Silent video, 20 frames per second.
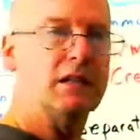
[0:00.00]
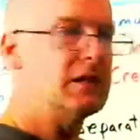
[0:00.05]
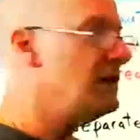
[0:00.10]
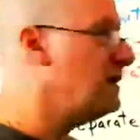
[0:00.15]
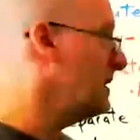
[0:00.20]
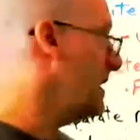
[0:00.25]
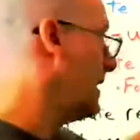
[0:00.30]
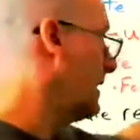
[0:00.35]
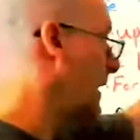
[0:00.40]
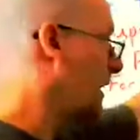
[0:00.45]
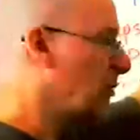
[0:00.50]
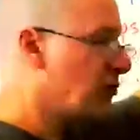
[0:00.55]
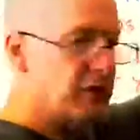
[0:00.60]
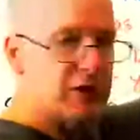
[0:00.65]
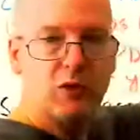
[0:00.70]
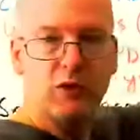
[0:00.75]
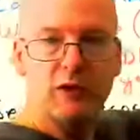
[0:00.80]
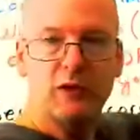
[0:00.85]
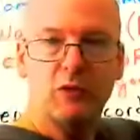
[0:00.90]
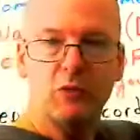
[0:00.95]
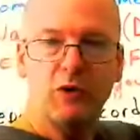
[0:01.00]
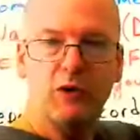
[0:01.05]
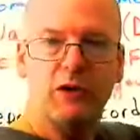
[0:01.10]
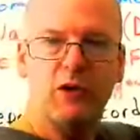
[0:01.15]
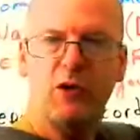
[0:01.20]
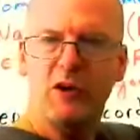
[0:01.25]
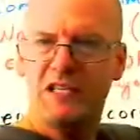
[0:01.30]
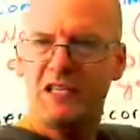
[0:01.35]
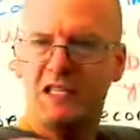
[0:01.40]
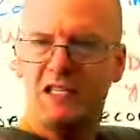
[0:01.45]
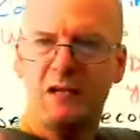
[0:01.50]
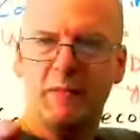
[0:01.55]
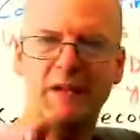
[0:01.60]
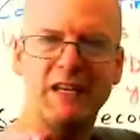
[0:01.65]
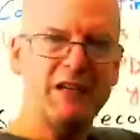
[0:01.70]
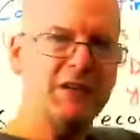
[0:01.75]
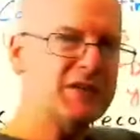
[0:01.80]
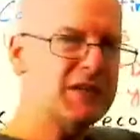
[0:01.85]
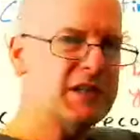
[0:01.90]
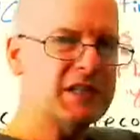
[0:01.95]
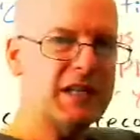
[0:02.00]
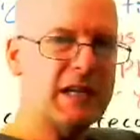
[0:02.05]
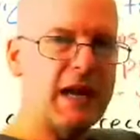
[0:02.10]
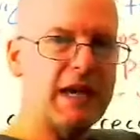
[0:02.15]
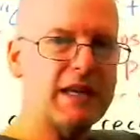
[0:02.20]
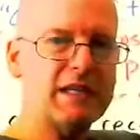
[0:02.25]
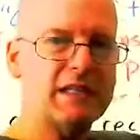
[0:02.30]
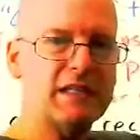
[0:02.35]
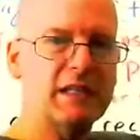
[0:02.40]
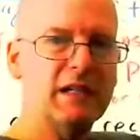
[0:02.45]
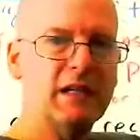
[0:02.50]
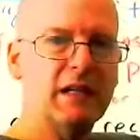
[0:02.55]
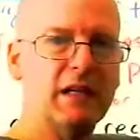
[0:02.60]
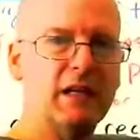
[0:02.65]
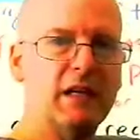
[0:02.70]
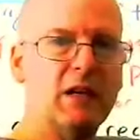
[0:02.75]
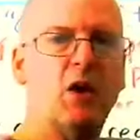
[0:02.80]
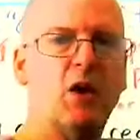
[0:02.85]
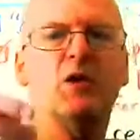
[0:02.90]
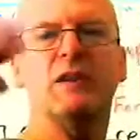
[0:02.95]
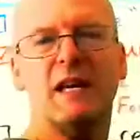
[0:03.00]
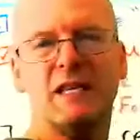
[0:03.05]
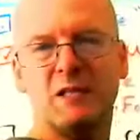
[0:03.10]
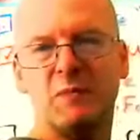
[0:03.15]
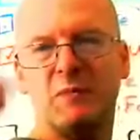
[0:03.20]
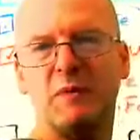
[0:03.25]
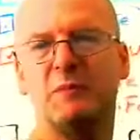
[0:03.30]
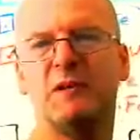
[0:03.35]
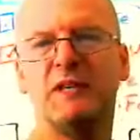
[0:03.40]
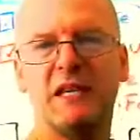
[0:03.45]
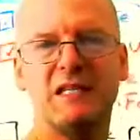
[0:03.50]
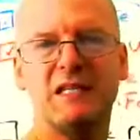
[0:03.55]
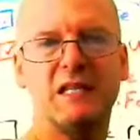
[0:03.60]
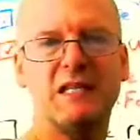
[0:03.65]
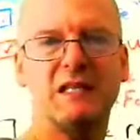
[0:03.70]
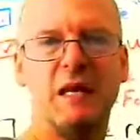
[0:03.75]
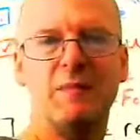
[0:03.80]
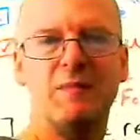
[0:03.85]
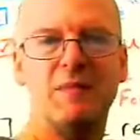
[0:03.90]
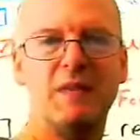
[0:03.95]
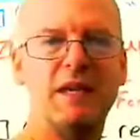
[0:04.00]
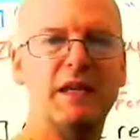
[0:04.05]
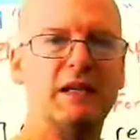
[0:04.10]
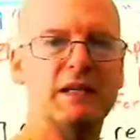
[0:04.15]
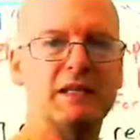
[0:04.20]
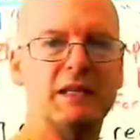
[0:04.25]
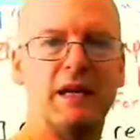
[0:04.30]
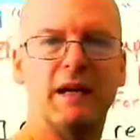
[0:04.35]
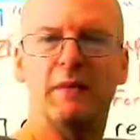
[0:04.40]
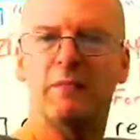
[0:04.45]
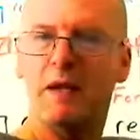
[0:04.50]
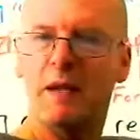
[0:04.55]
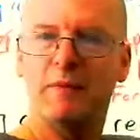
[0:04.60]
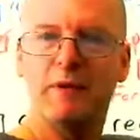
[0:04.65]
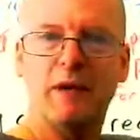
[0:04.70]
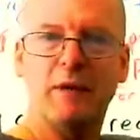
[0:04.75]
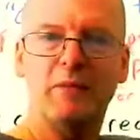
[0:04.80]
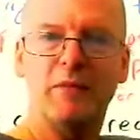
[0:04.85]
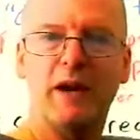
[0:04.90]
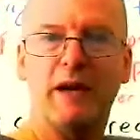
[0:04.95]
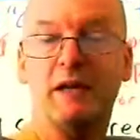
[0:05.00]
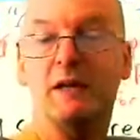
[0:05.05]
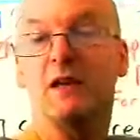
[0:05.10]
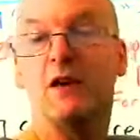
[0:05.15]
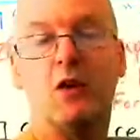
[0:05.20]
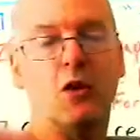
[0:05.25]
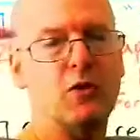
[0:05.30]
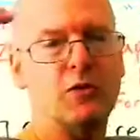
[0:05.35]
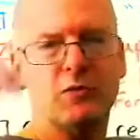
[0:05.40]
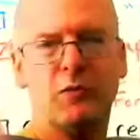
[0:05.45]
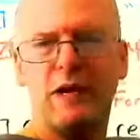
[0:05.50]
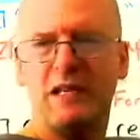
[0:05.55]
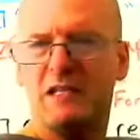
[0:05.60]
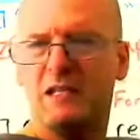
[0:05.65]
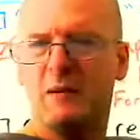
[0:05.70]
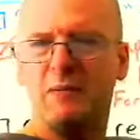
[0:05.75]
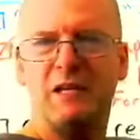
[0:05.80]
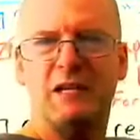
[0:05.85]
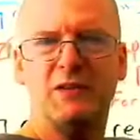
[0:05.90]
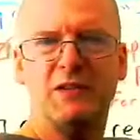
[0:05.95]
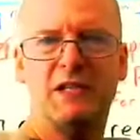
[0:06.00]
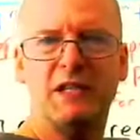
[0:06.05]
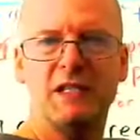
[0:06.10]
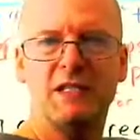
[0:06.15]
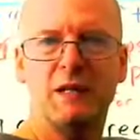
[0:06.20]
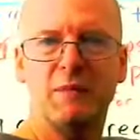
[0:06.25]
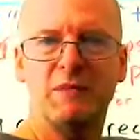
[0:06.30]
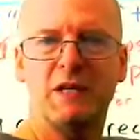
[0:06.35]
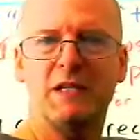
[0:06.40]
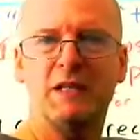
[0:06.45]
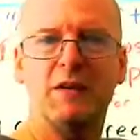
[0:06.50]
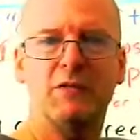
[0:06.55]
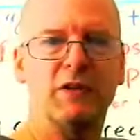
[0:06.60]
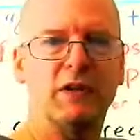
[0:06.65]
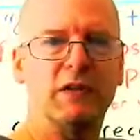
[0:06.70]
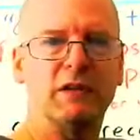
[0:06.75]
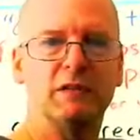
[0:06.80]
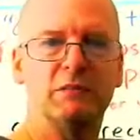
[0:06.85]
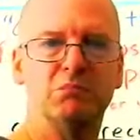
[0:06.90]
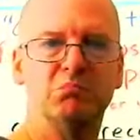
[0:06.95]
Is that actually going to work? Oh, I see somebody else's guess. Oh, lots of people guess the same thing as I am. Maybe I'm right. Oh, wait, somebody else guessed something different.